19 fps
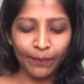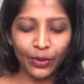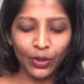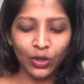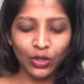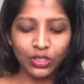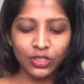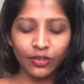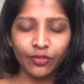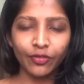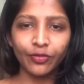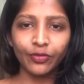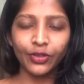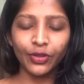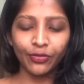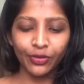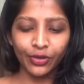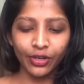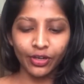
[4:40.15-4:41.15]
because of
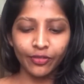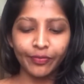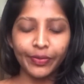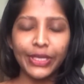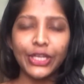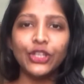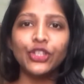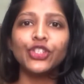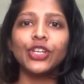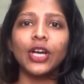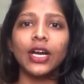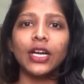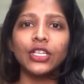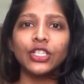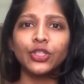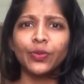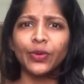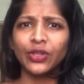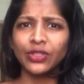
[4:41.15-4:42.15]
the fear of being
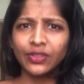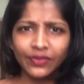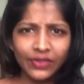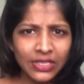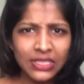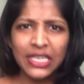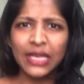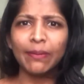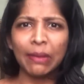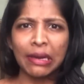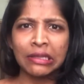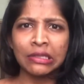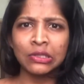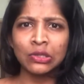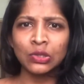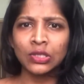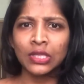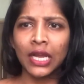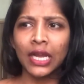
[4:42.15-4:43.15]
judged, because of the stigma in the
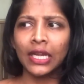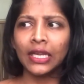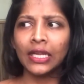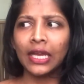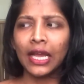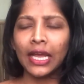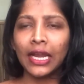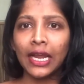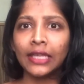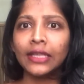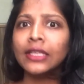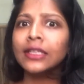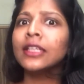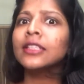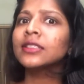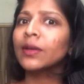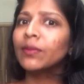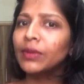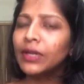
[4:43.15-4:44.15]
society, and I think
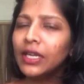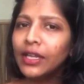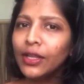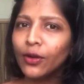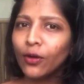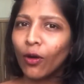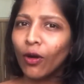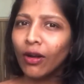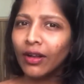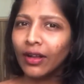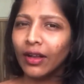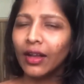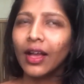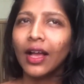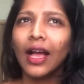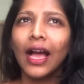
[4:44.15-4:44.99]
that's completely wrong.